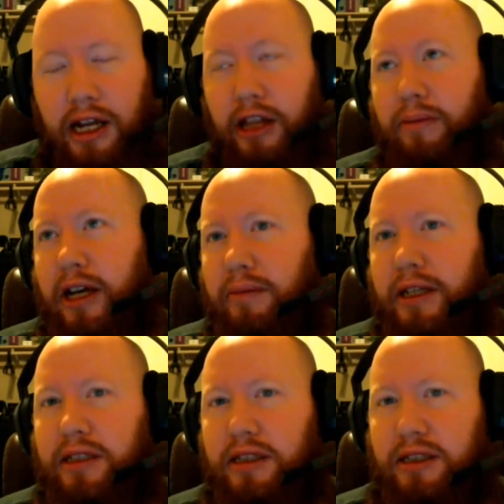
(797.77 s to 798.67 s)
Now, the player
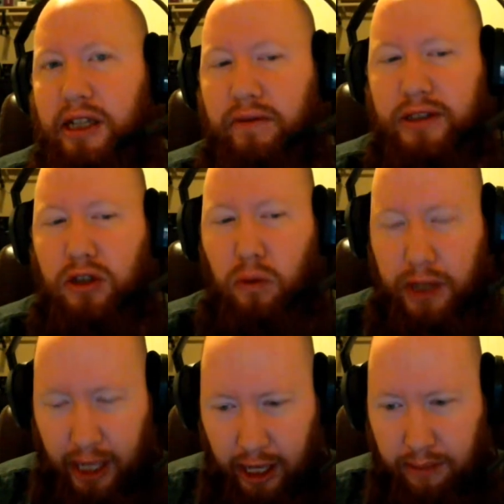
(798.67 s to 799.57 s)
base itself is
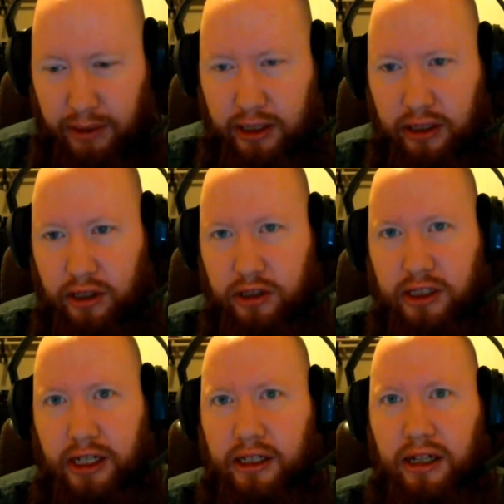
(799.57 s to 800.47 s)
okay, but there's
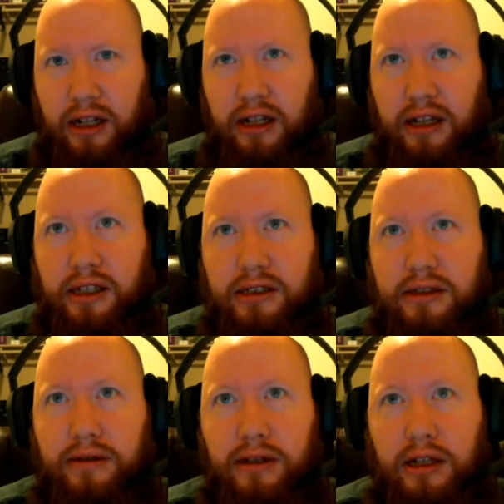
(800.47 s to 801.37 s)
like at
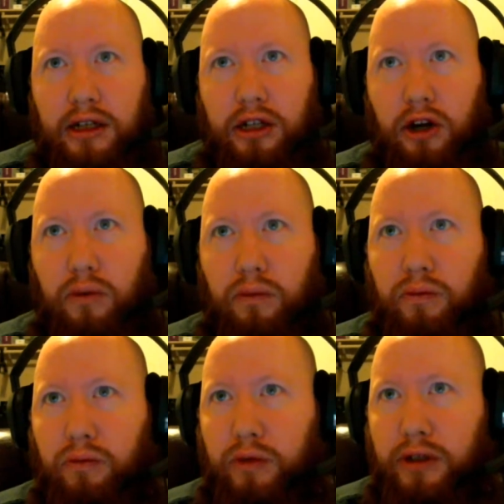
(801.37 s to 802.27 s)
least
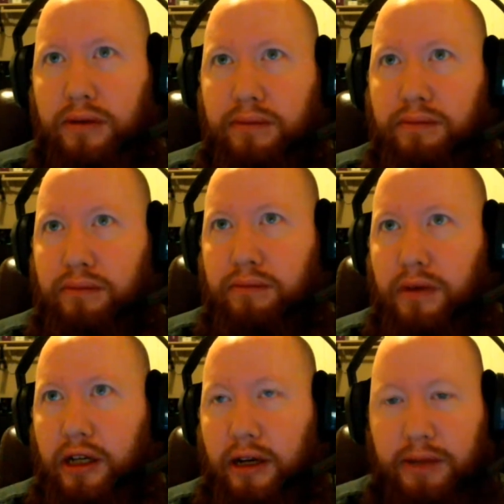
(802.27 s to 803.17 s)
when
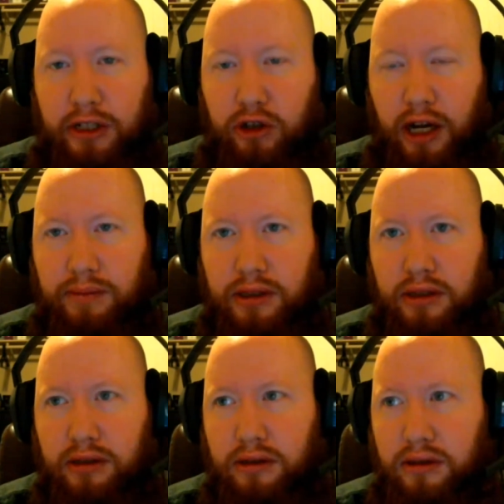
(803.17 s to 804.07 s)
an update
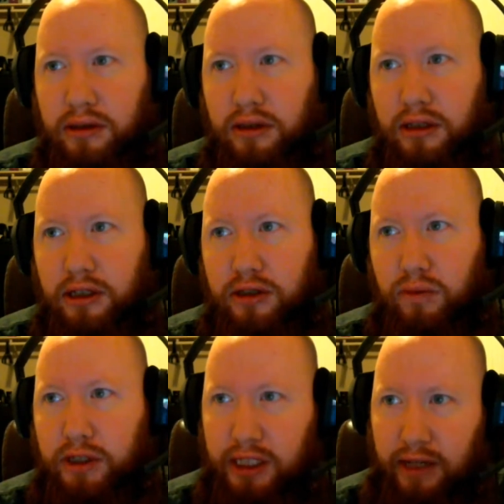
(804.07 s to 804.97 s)
drops, there's
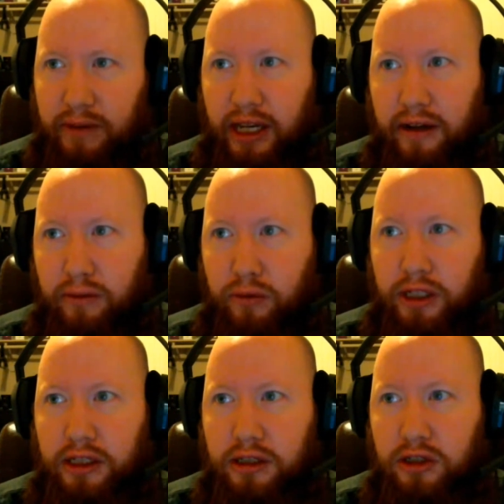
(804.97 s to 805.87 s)
one side of it that
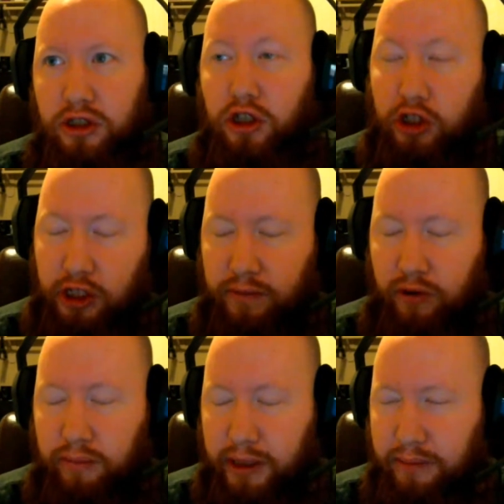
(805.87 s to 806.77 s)
resurges
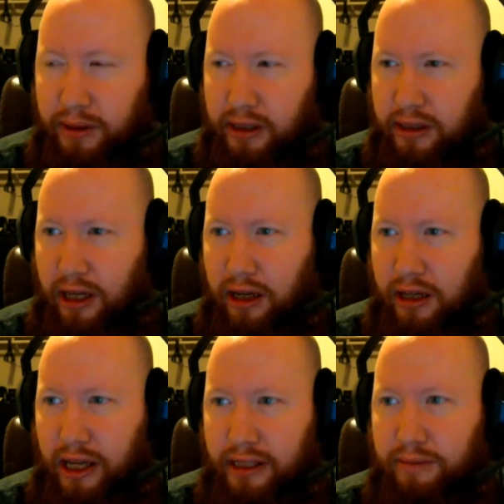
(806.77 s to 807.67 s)
for a bit, but not
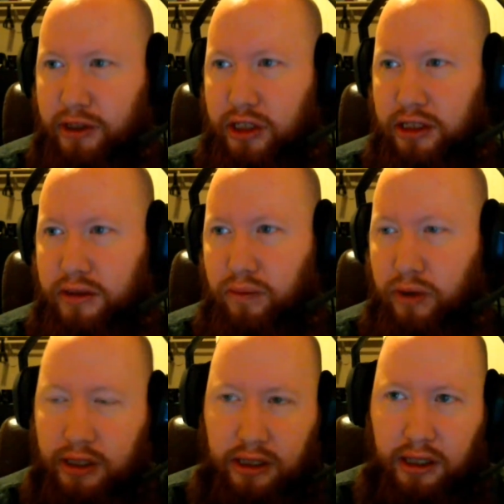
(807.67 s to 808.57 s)
as much as
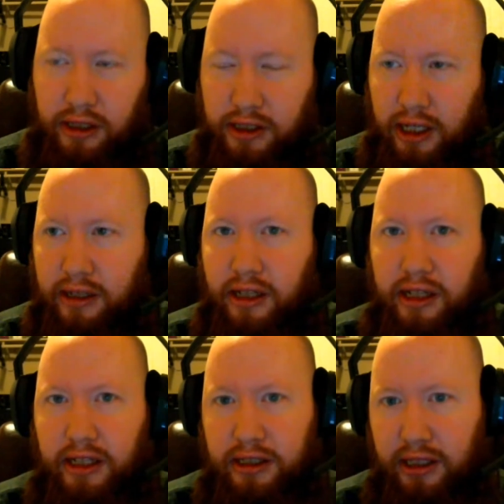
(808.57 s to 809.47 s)
one other side, and
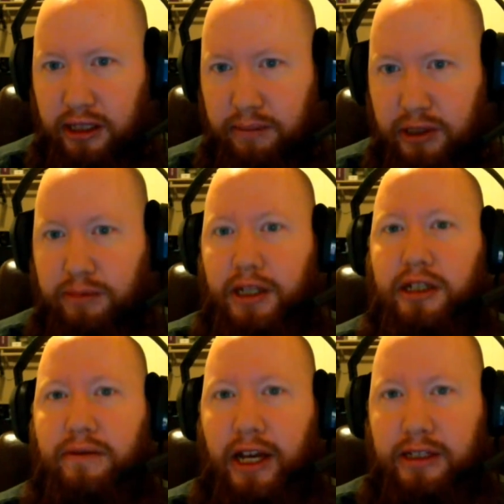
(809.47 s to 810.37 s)
that is the
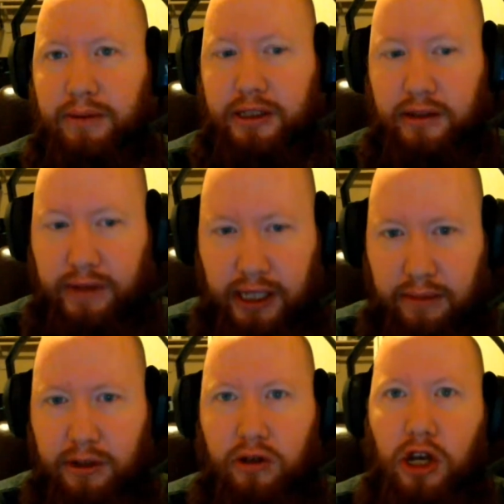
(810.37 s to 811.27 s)
perspective aspects of the
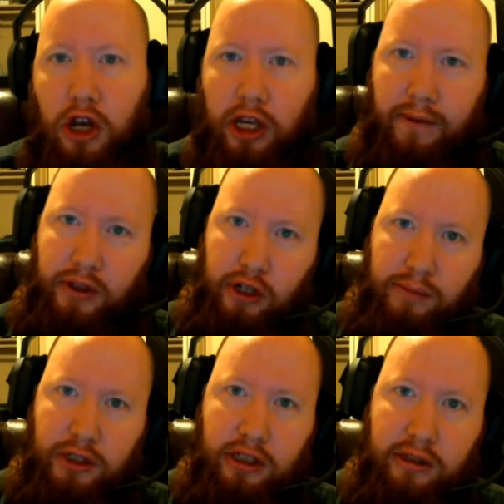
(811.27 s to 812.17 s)
game. You have third
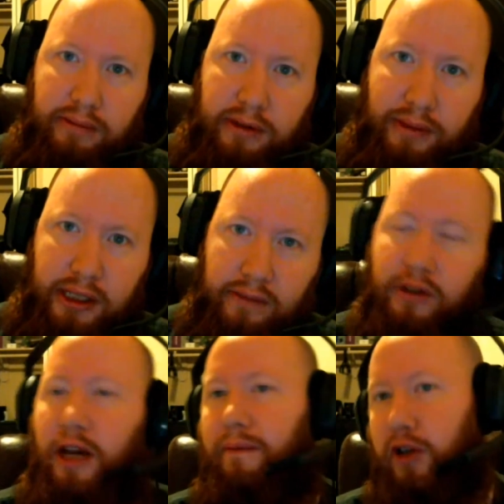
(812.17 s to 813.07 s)
person's perspective,
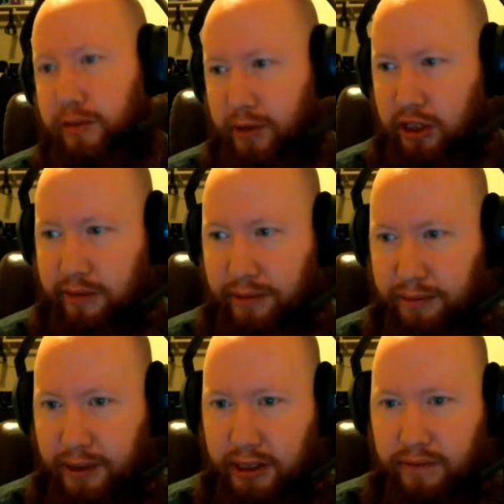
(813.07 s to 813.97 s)
you have first person's
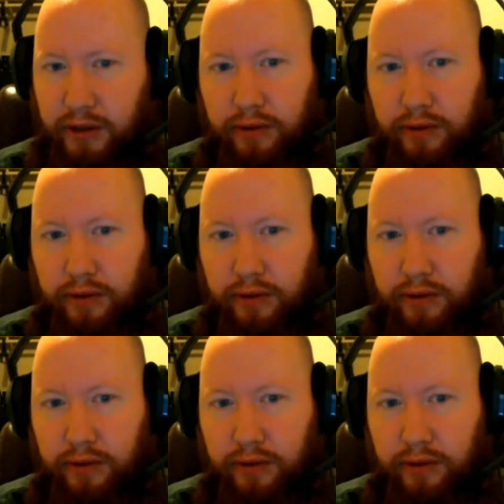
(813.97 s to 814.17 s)
perspective.